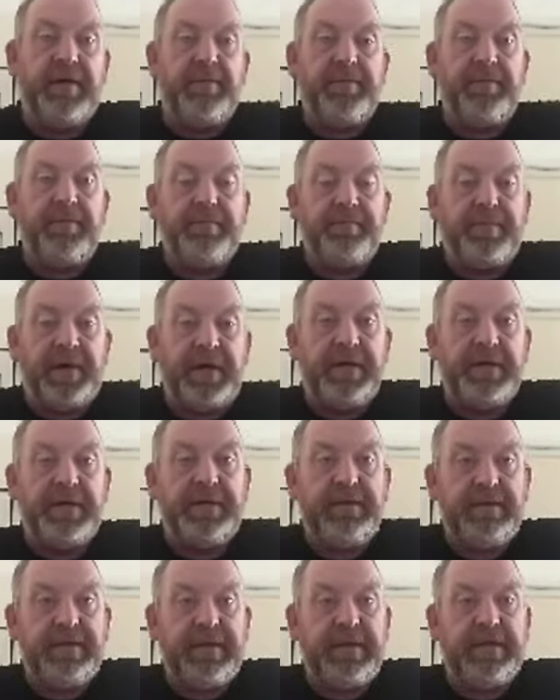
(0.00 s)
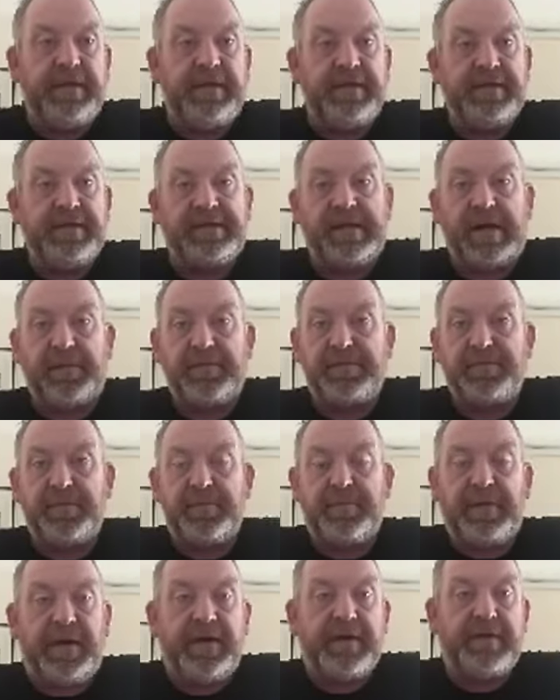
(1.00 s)
by the establishment
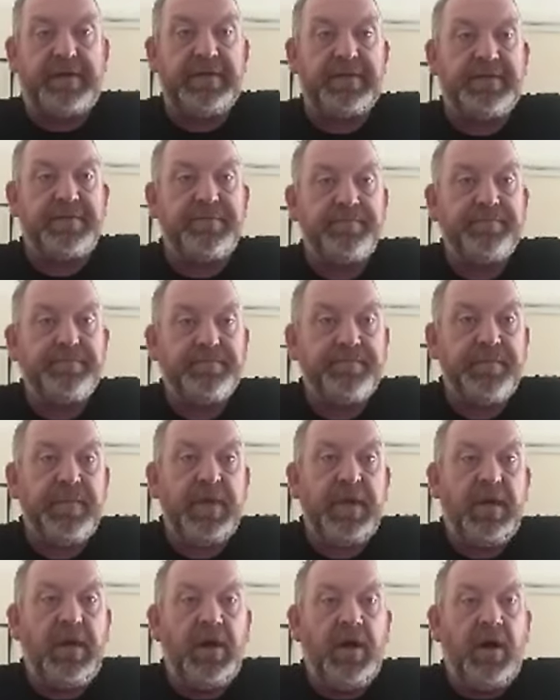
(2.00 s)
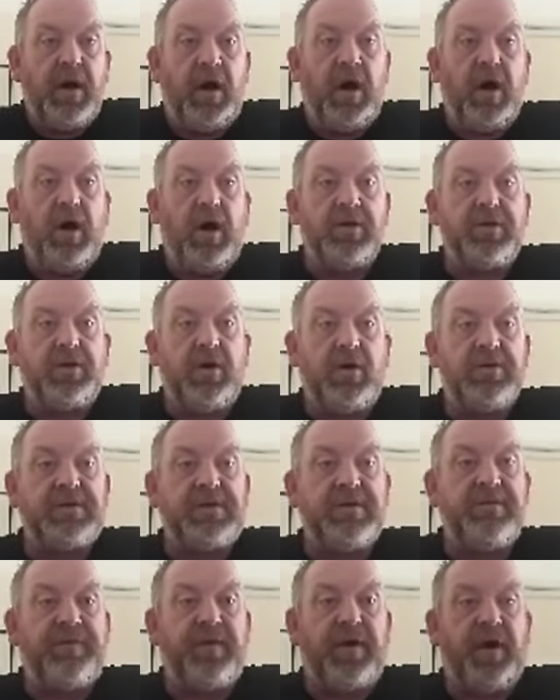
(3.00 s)
parties. All those
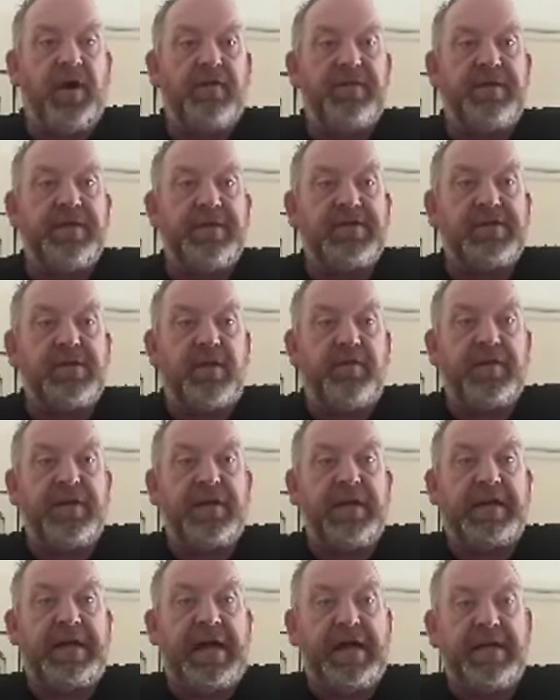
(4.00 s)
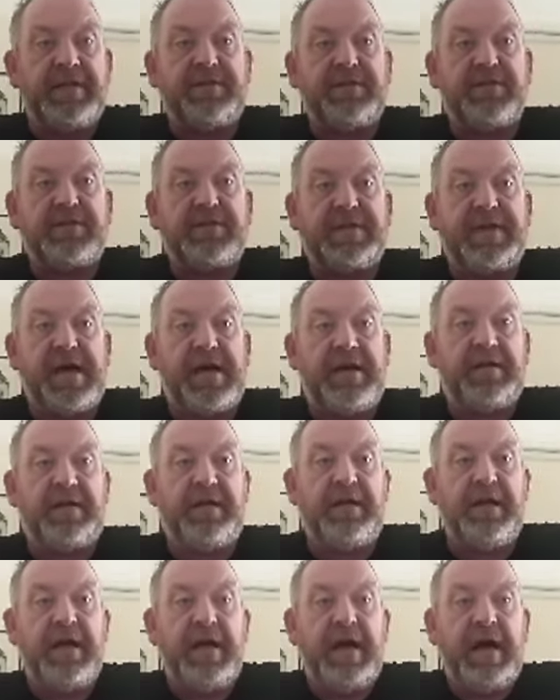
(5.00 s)
involved in the cervical cancer
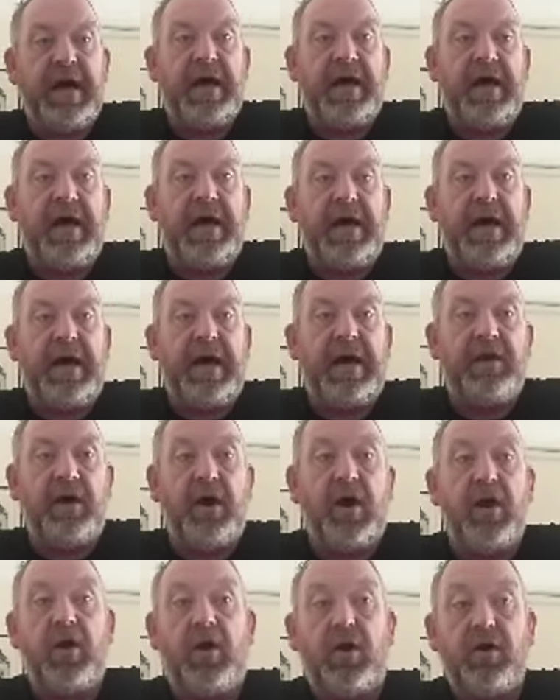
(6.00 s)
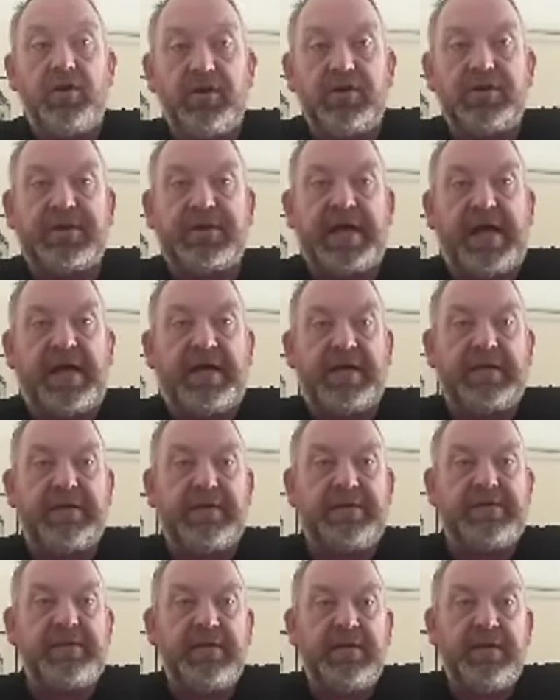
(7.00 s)
scandal and all other
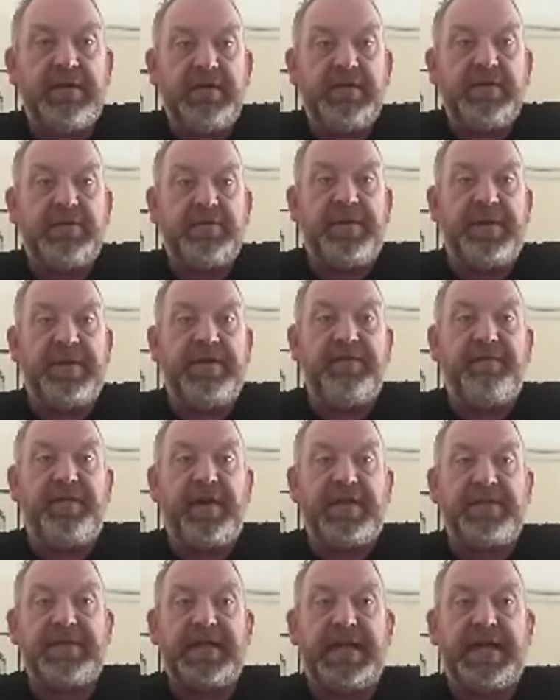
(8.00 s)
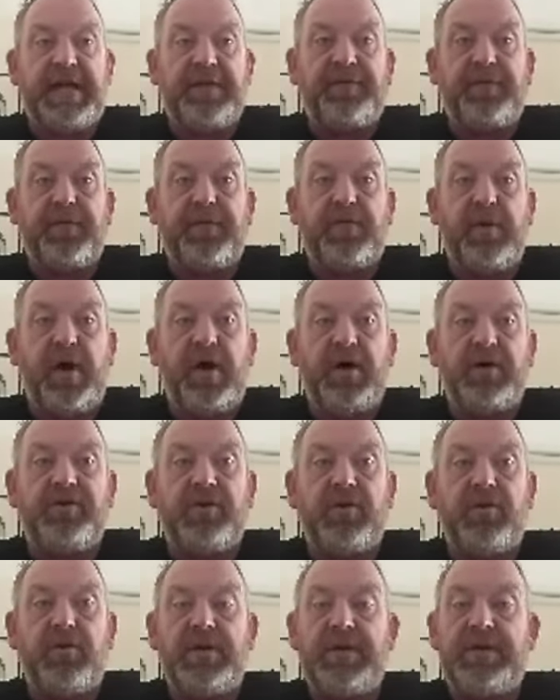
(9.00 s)
scandals to be investigated for
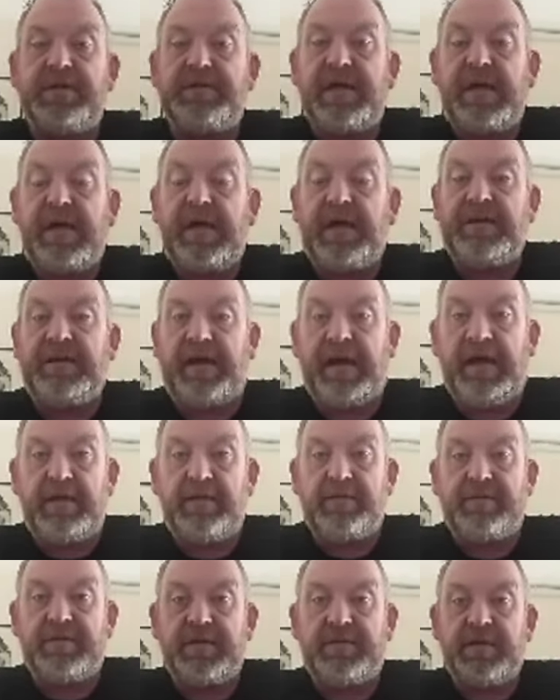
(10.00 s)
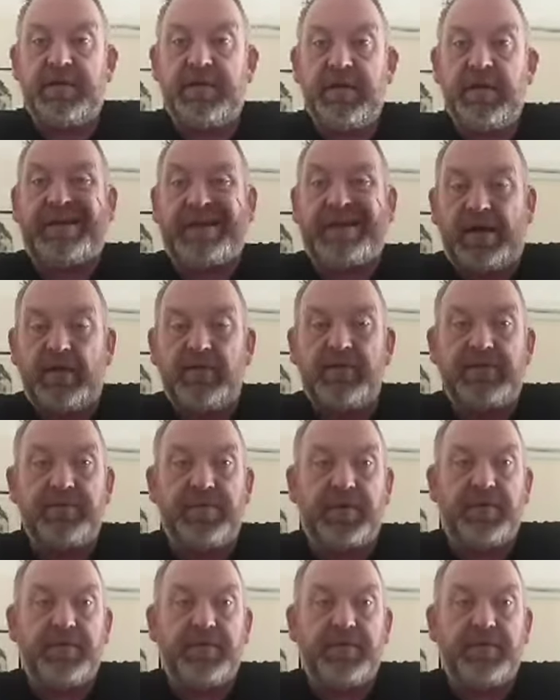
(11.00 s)
wrongdoings and held accountable.